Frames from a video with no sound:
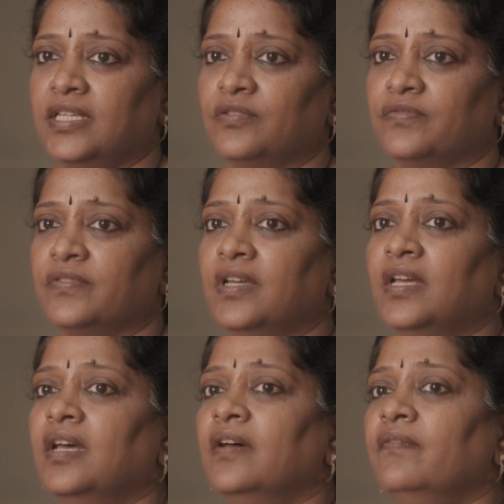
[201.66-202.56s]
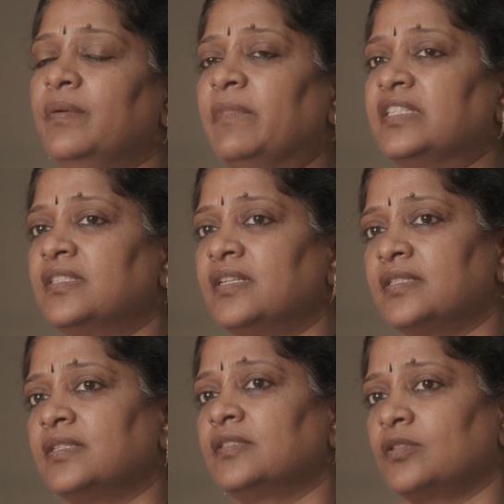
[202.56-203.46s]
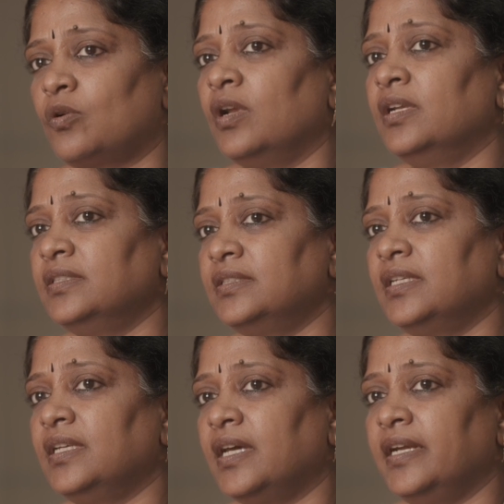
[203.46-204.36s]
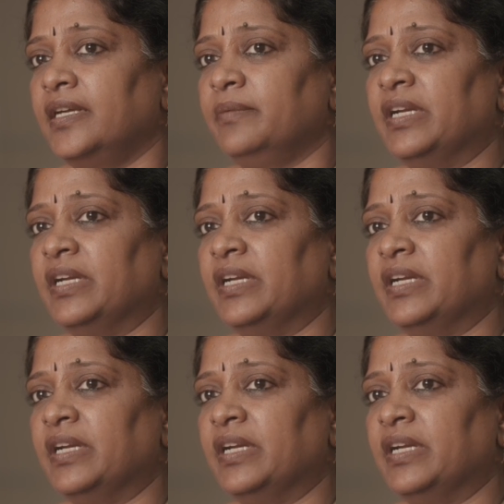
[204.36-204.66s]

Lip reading: of women research scholars in IIT